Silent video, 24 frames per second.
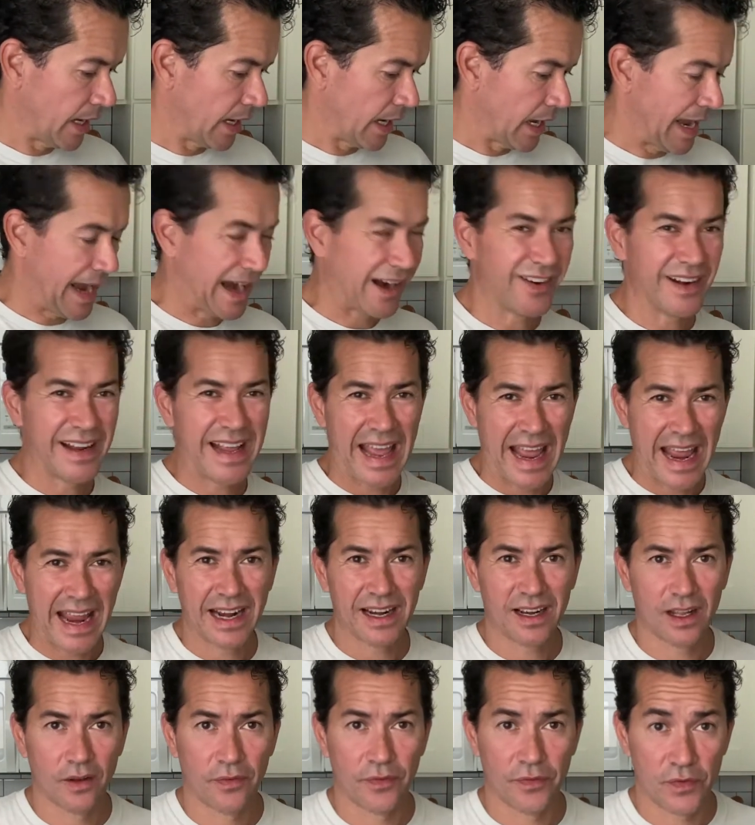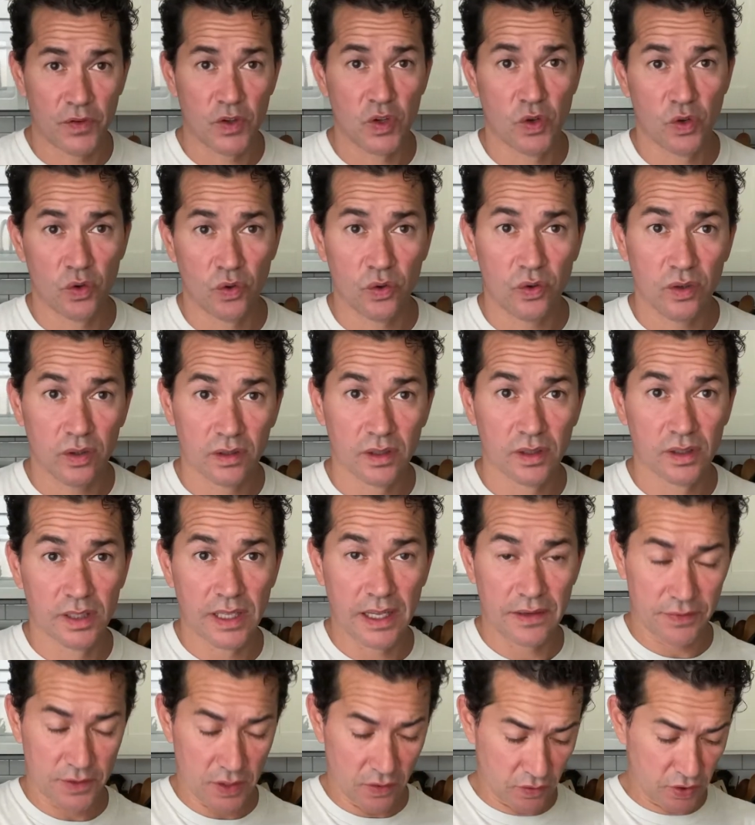I already had a few
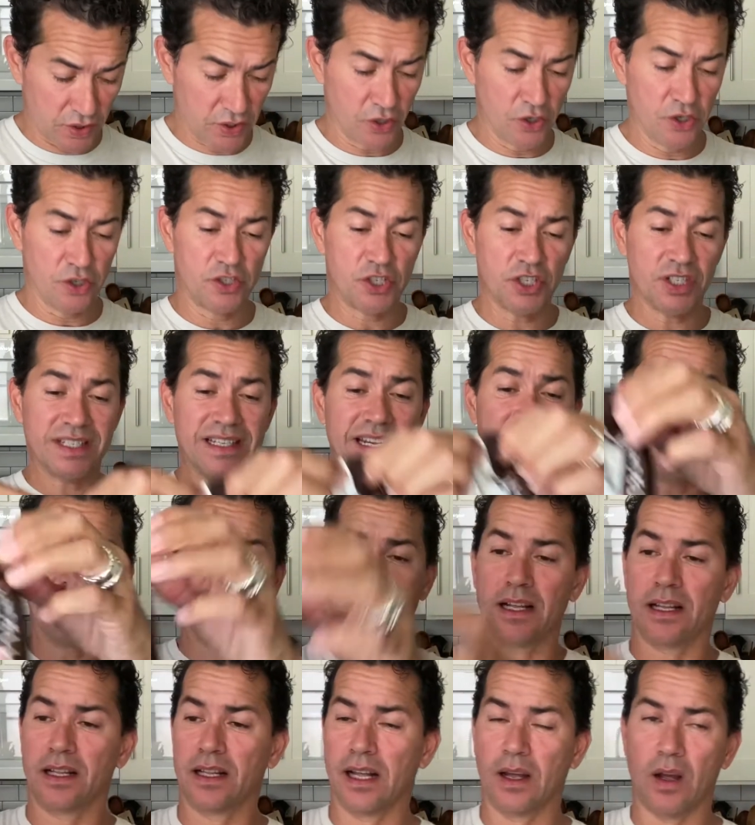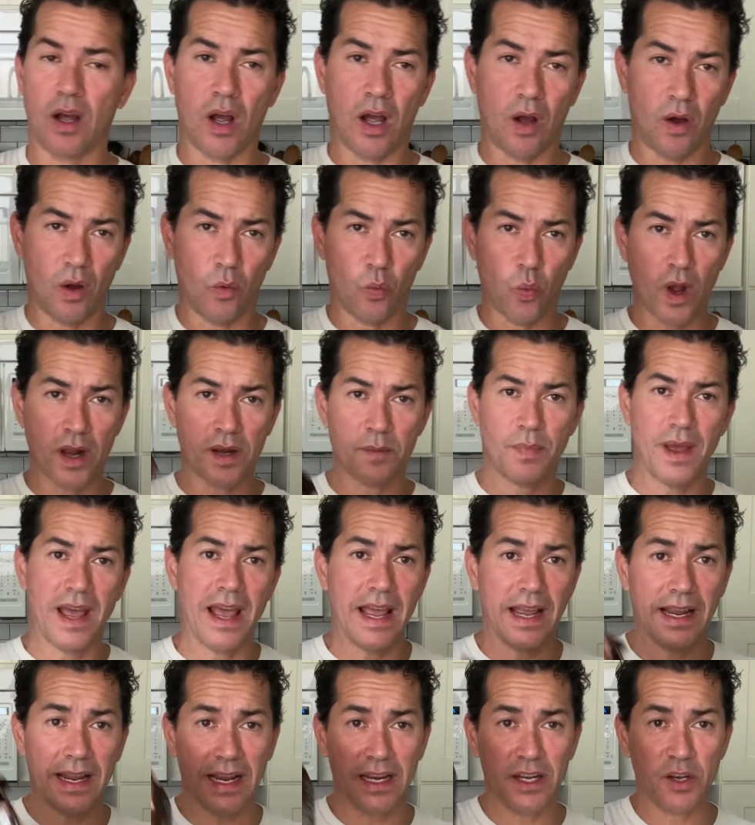left over, so you just need one
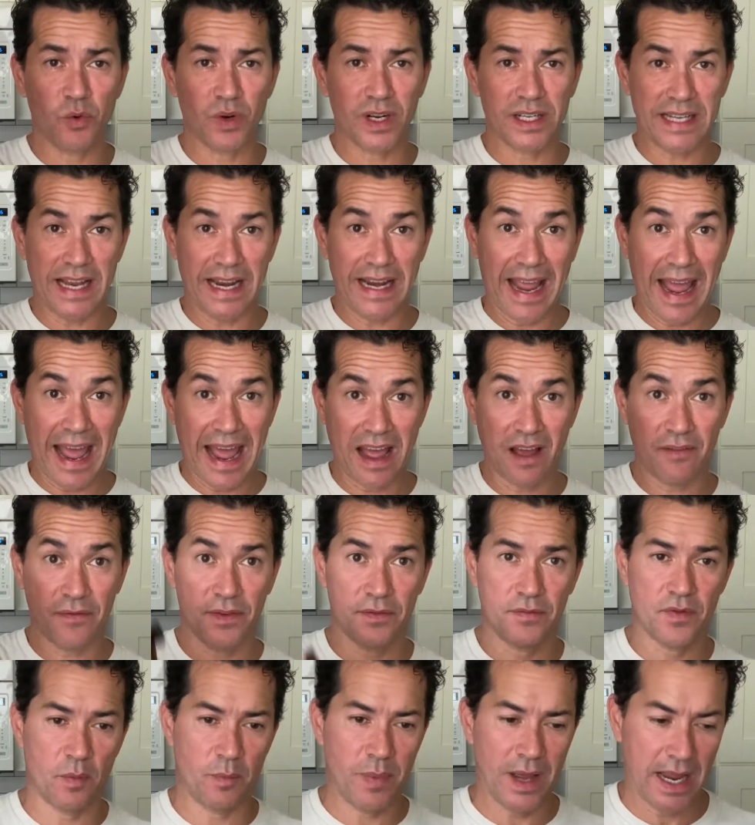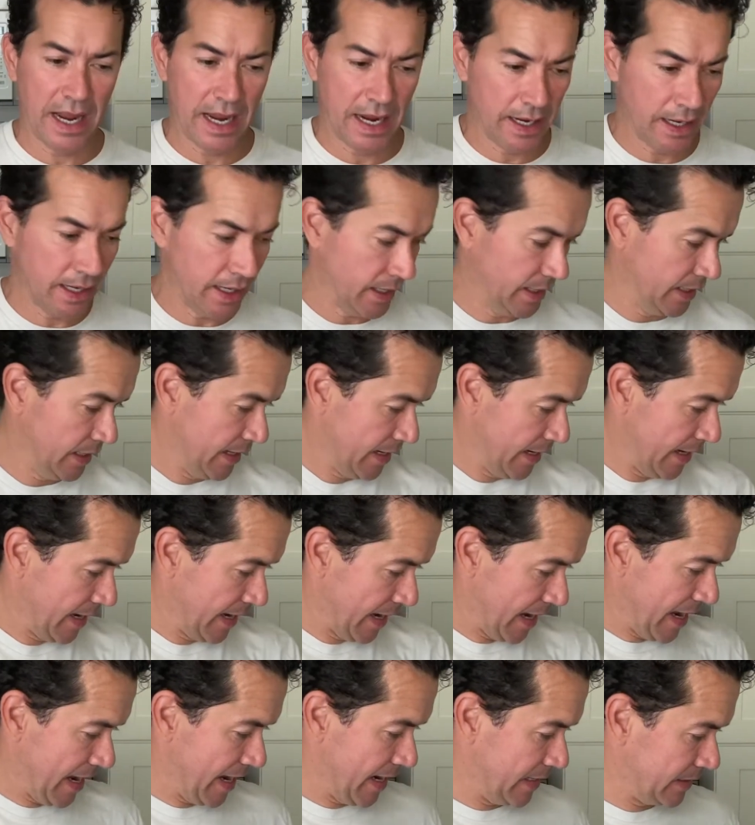bag, and you want to take half of the bag
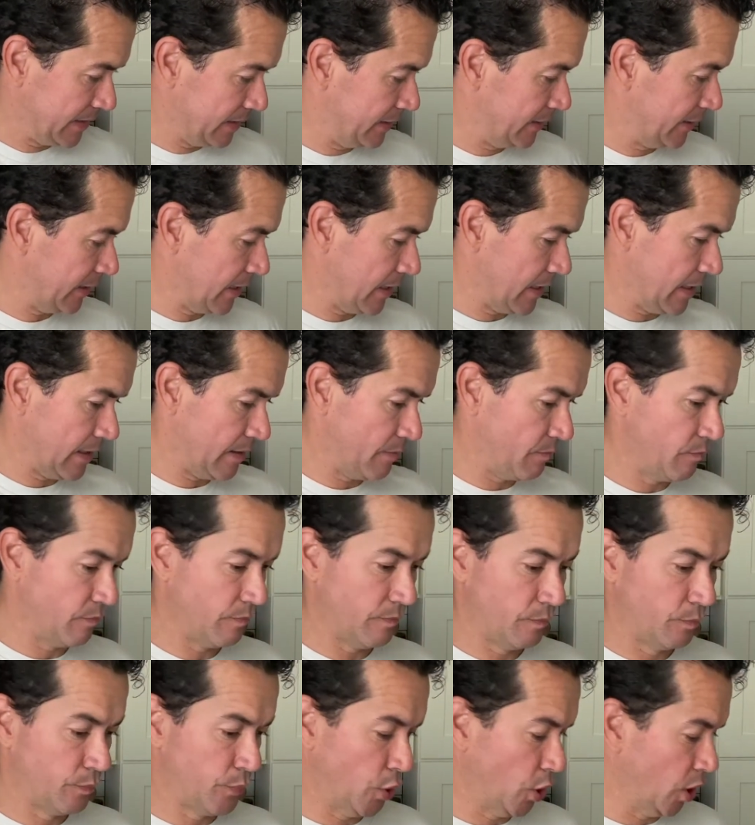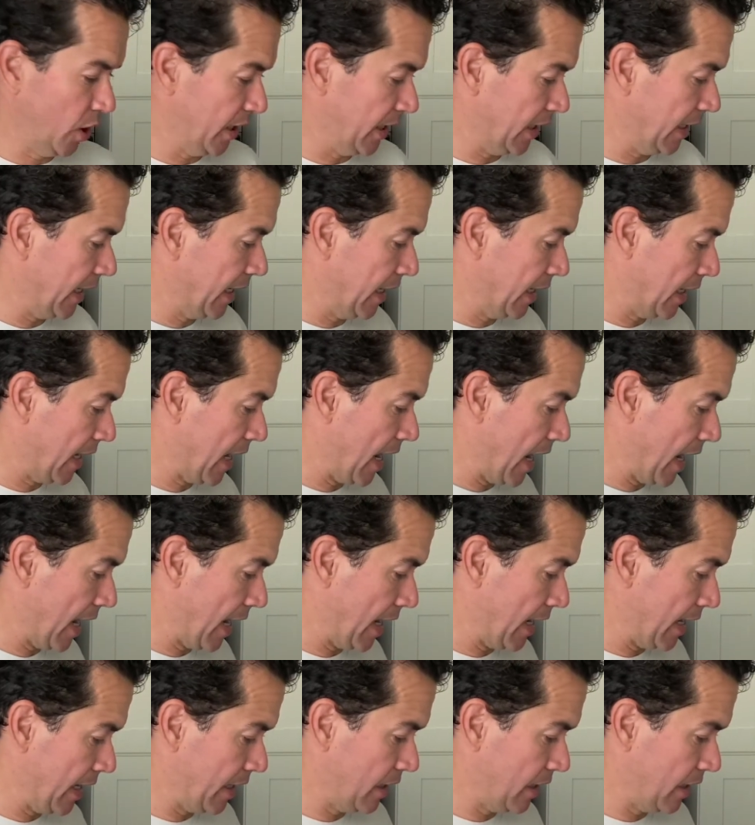and put it in a,